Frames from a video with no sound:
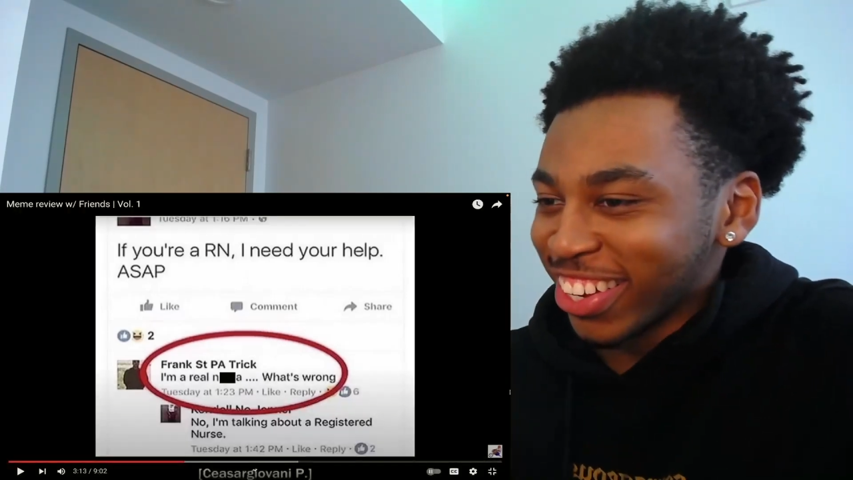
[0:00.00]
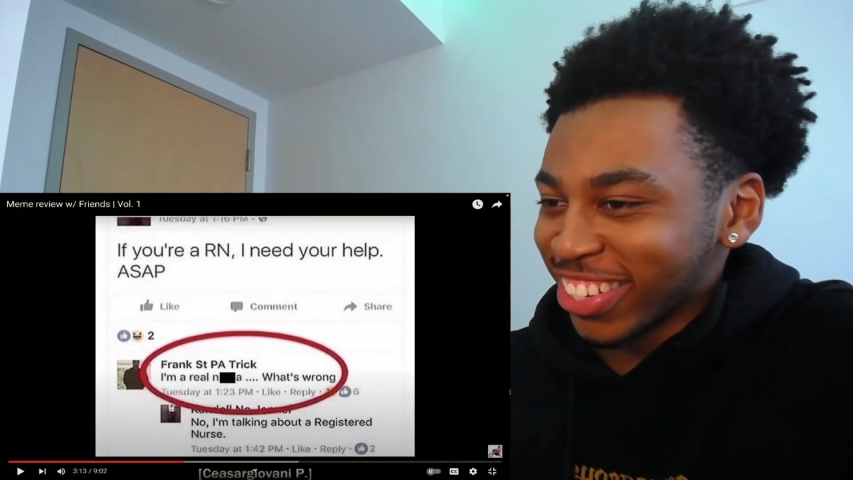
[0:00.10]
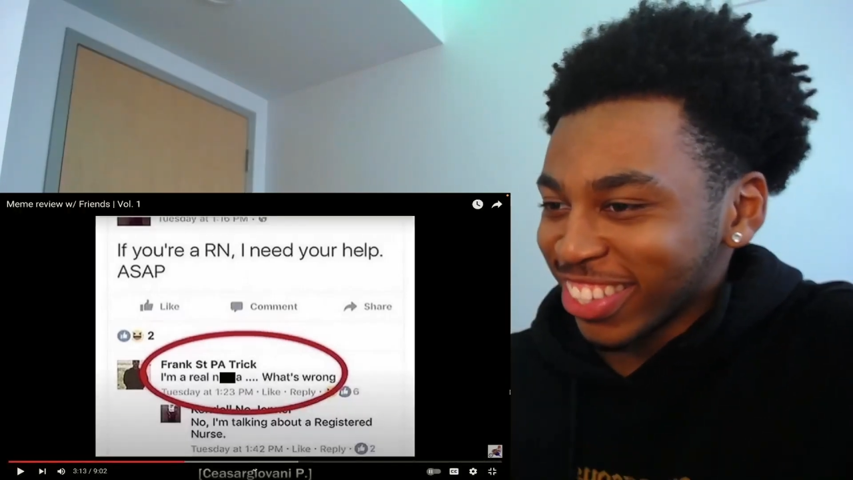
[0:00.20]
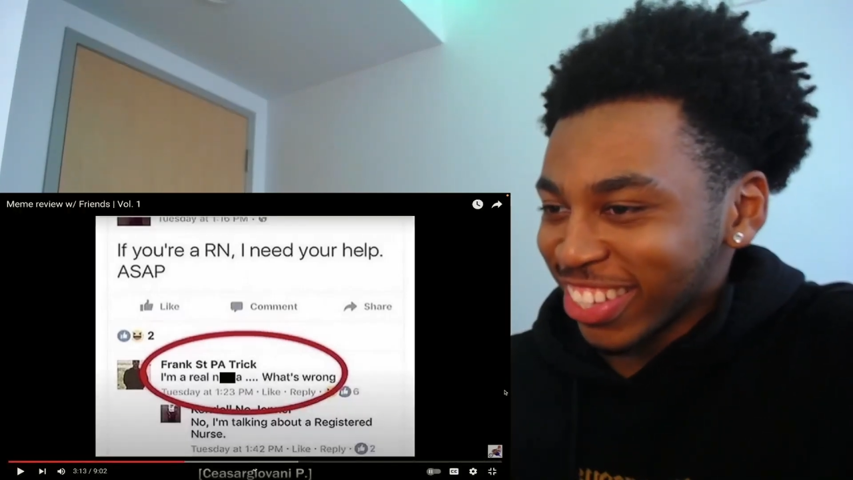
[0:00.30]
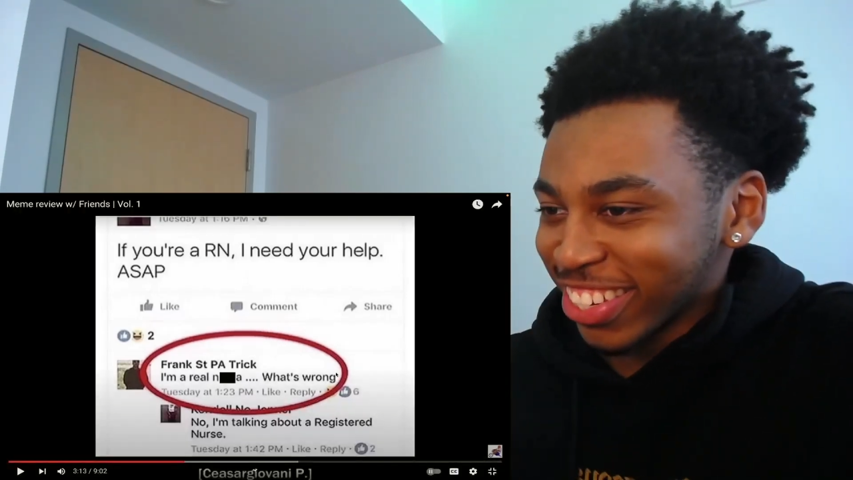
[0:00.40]
this
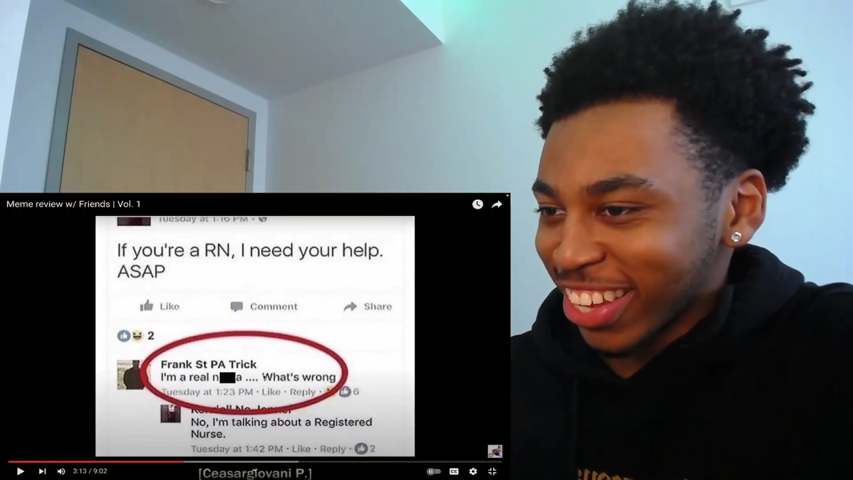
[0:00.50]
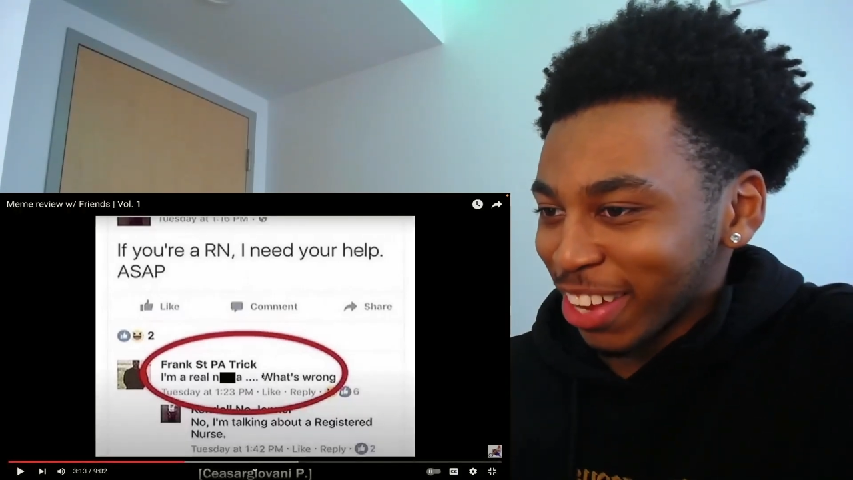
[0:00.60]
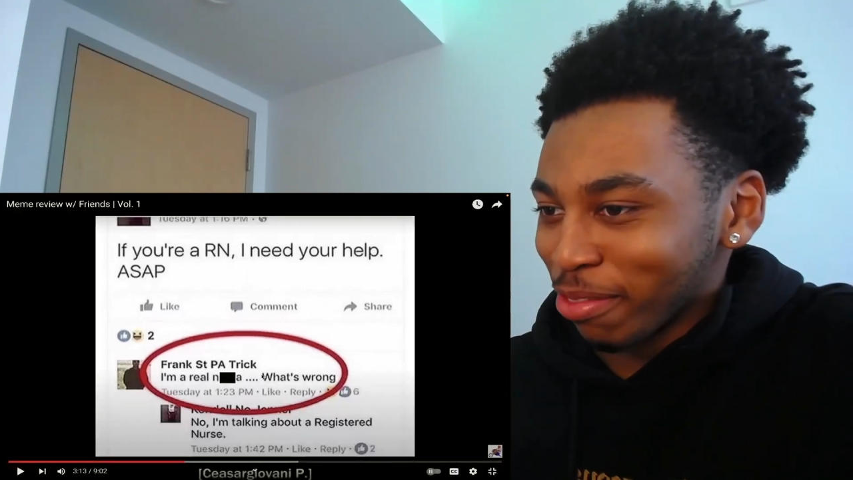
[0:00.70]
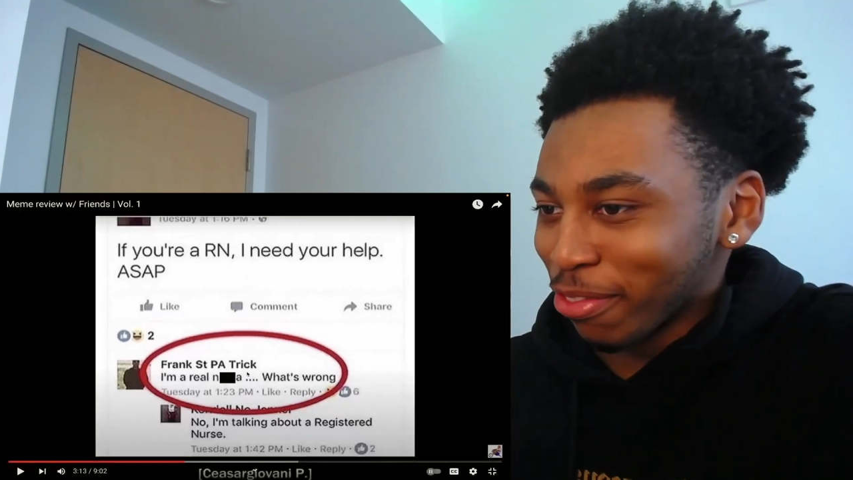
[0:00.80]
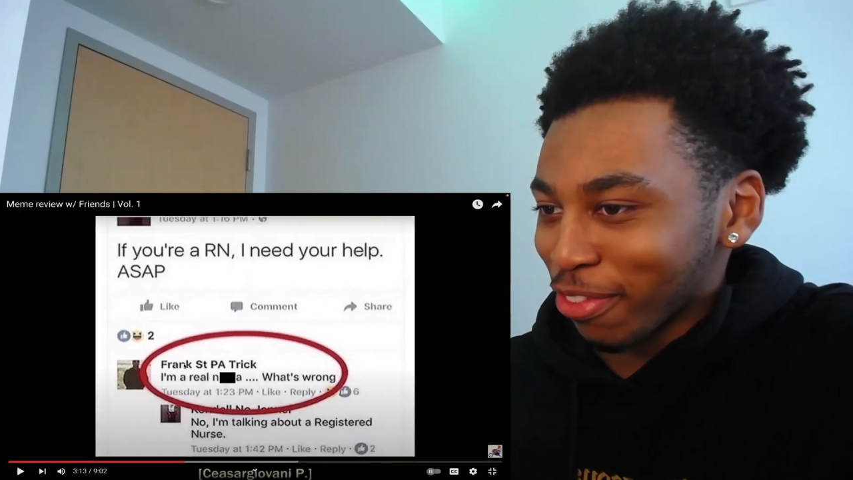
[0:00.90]
nigga's
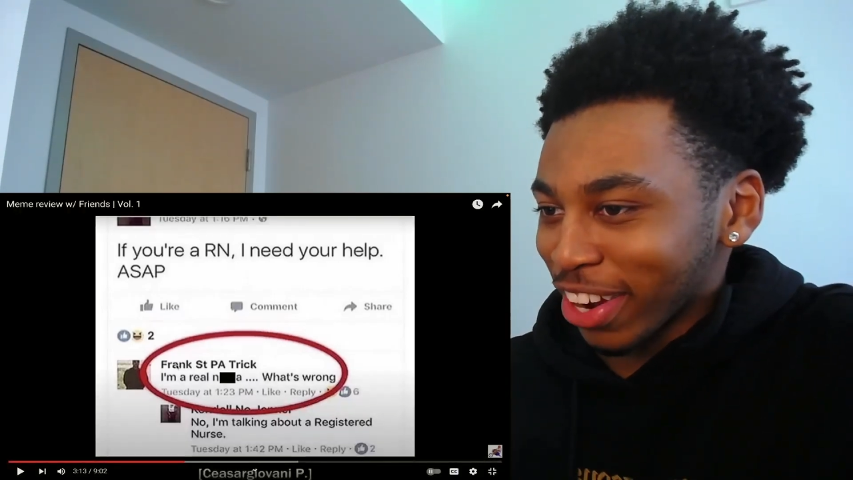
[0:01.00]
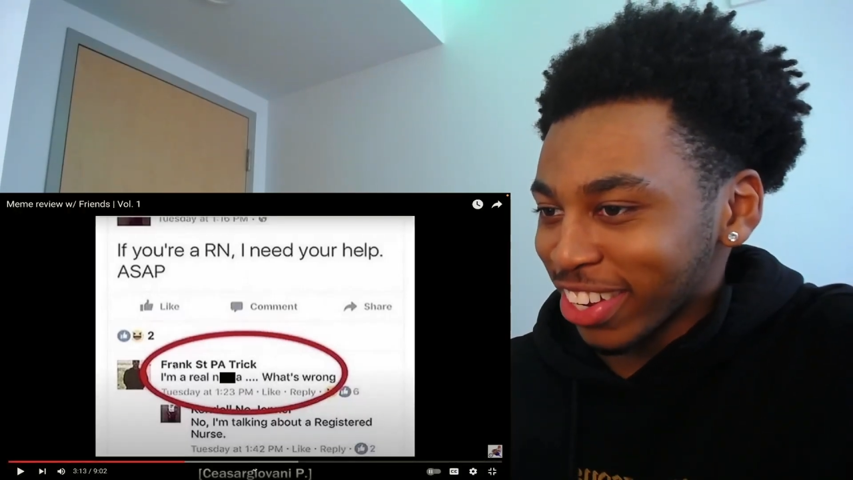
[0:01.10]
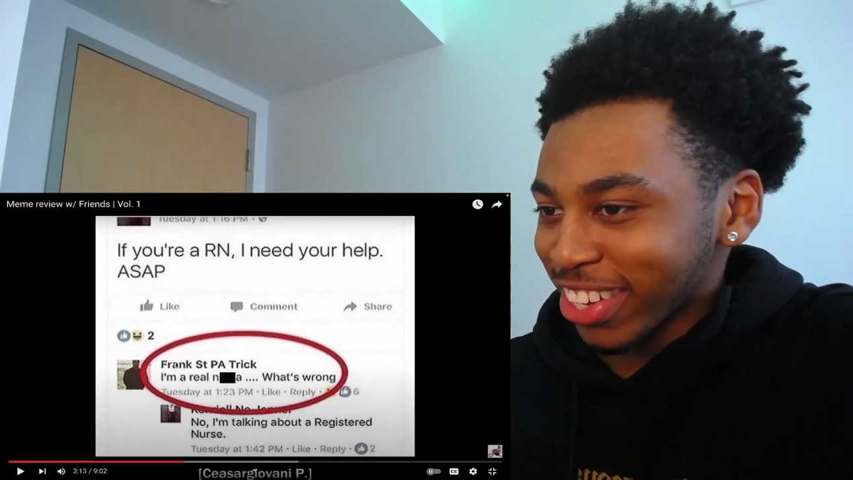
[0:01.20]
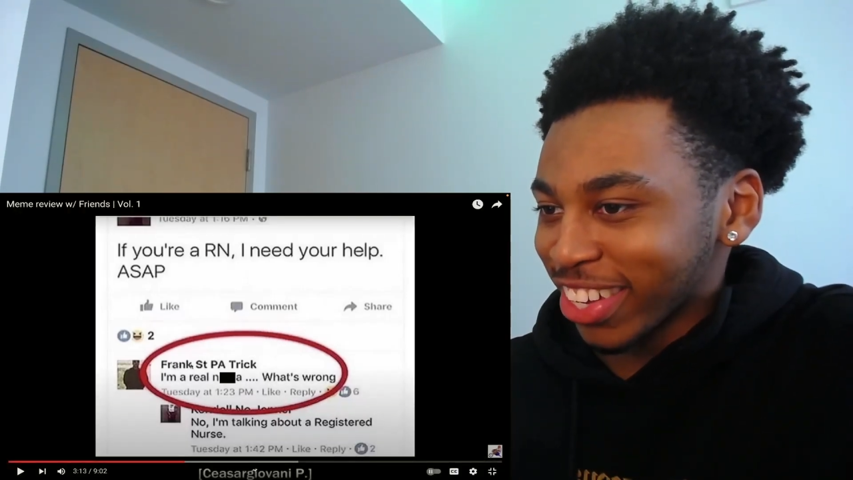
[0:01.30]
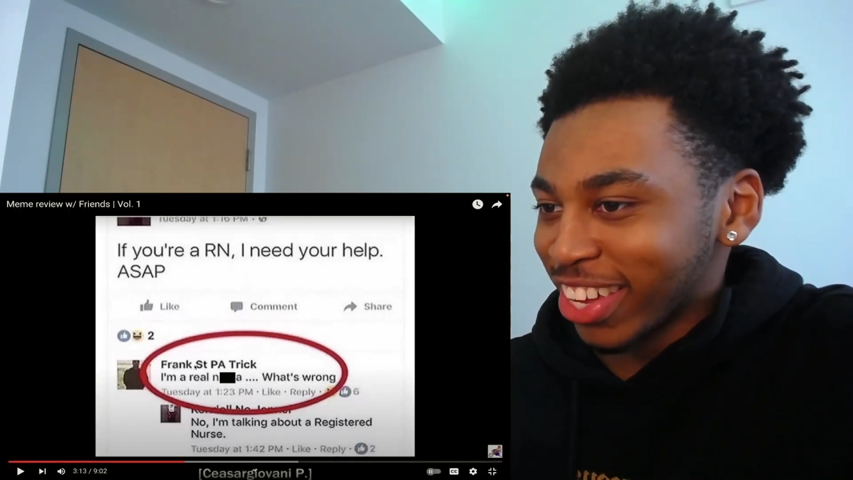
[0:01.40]
name, Frank